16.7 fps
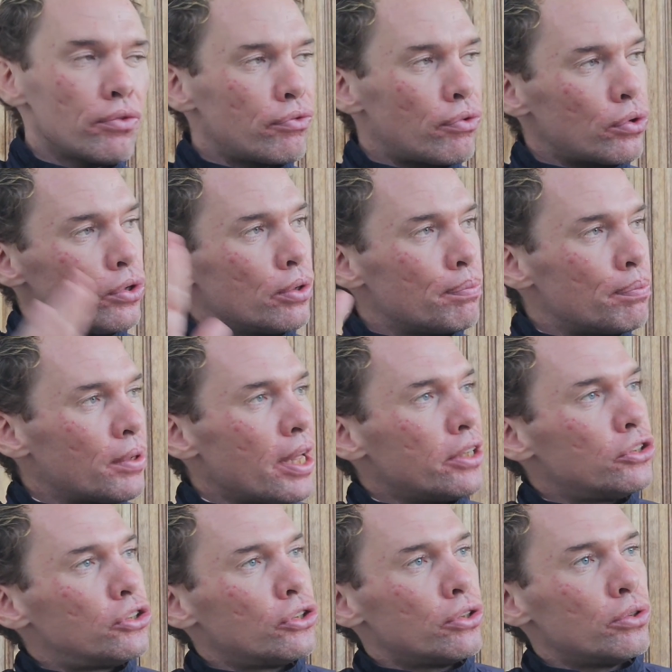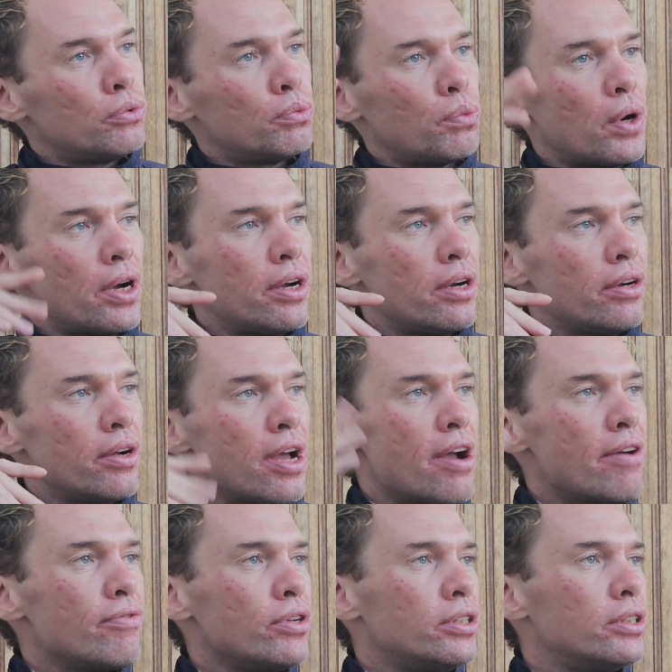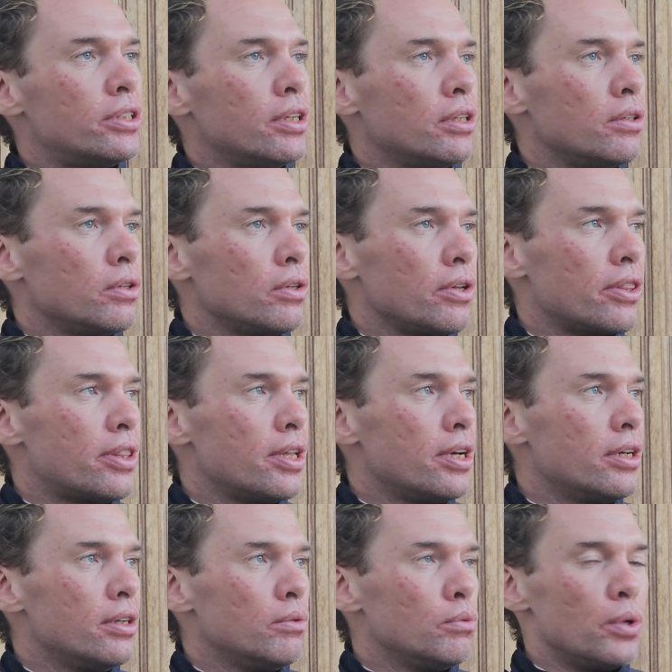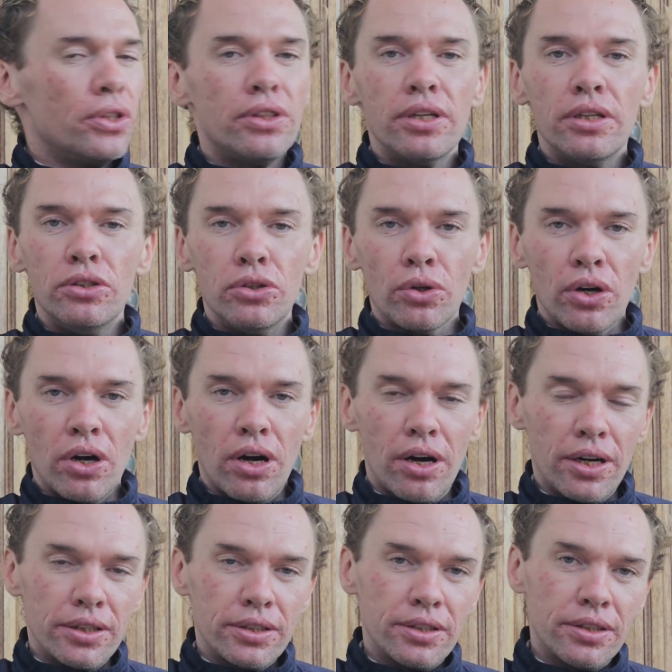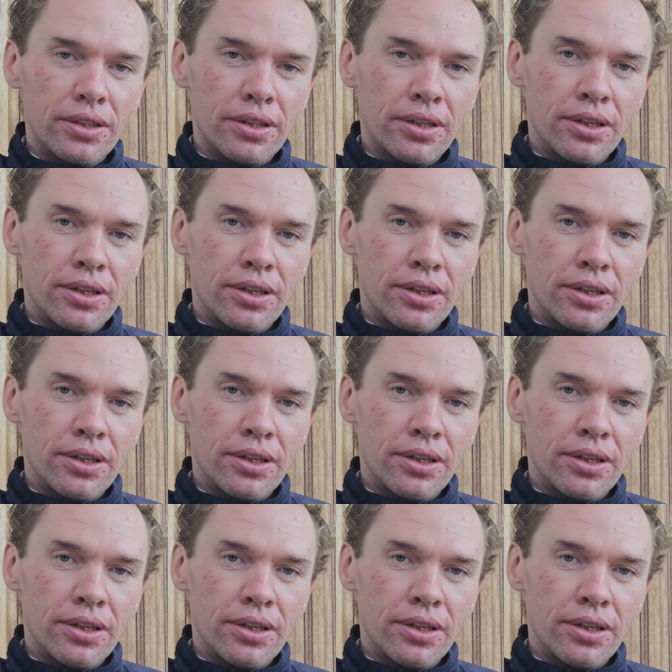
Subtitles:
For your pleasure where every single thing within your heart